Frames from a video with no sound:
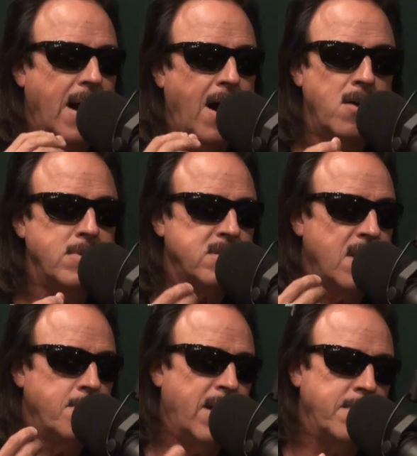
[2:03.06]
always
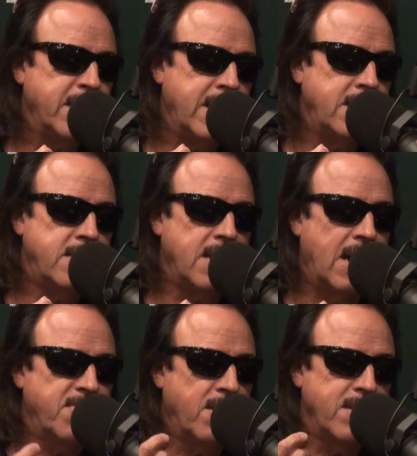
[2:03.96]
loved Bobby Heenan.
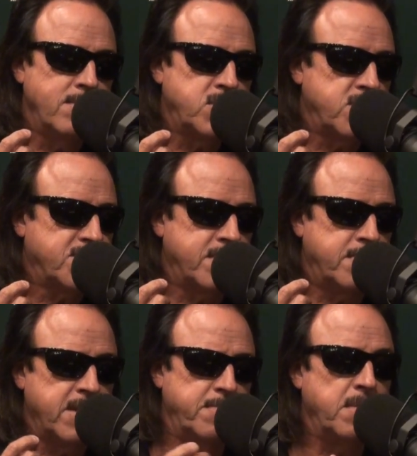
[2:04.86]
I thought he was just
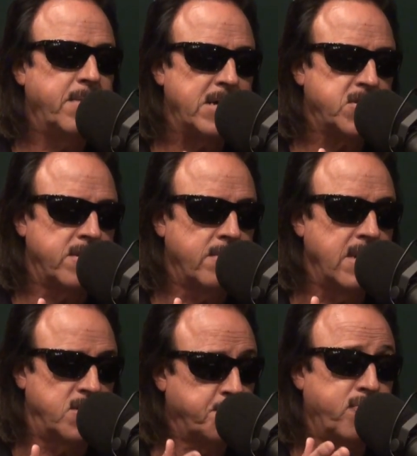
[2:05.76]
the best there
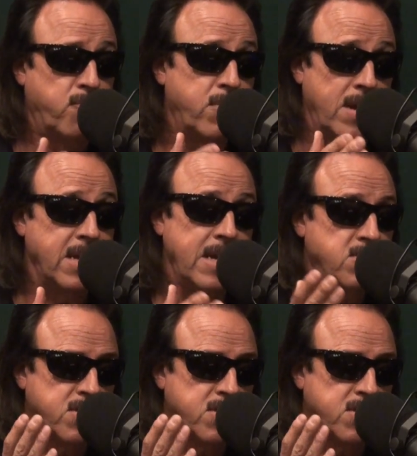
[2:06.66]
is, really. He's